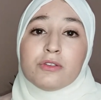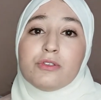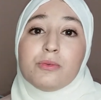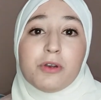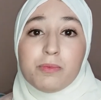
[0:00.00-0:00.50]

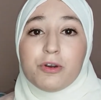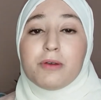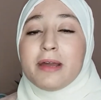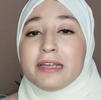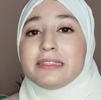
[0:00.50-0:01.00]
to
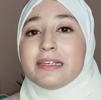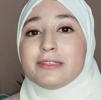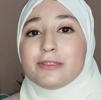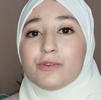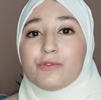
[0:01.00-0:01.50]
prepare my
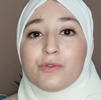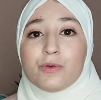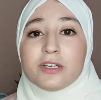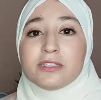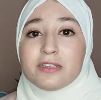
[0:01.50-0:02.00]
tests, of
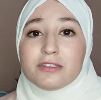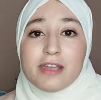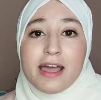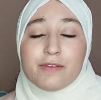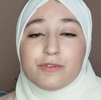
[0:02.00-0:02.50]
course, and
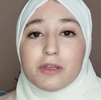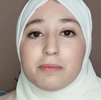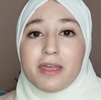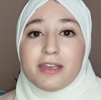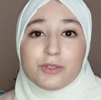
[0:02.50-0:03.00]
to have
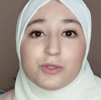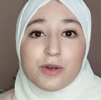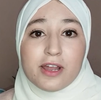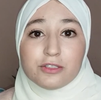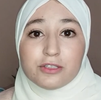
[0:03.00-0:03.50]
some
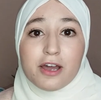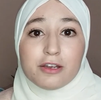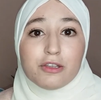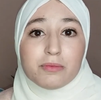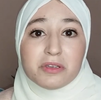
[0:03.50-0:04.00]
extra
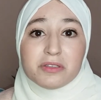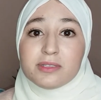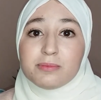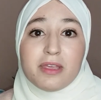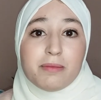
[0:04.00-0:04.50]

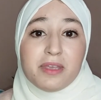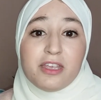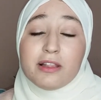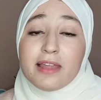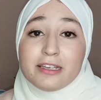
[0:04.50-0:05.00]
documents,
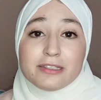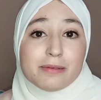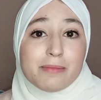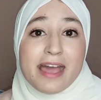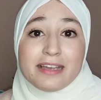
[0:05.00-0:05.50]
maybe like
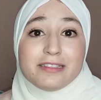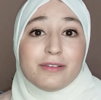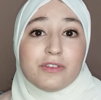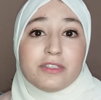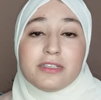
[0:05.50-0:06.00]
some
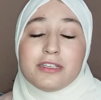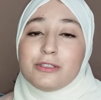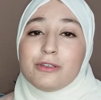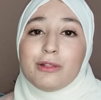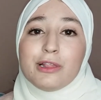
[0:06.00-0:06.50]

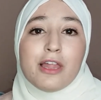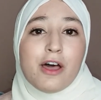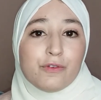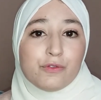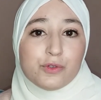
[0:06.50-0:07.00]
activities you'd
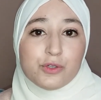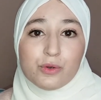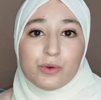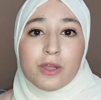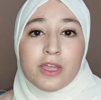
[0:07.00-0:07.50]
love
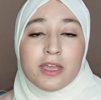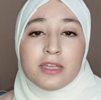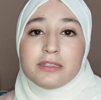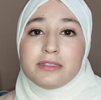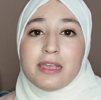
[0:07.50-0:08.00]
to
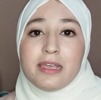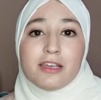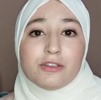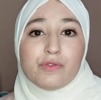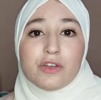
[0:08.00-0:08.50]

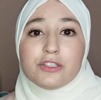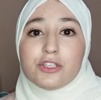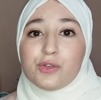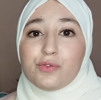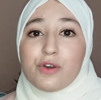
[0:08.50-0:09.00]
take
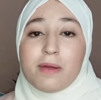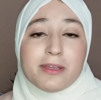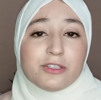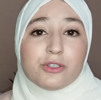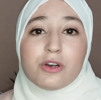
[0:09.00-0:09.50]
advantage from
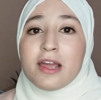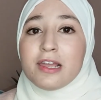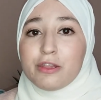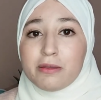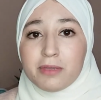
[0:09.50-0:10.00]
and
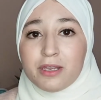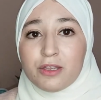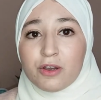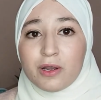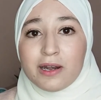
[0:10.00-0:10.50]
try them in
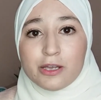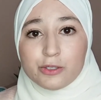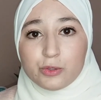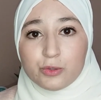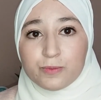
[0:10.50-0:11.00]
your
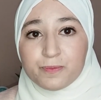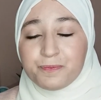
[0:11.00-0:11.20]
classroom.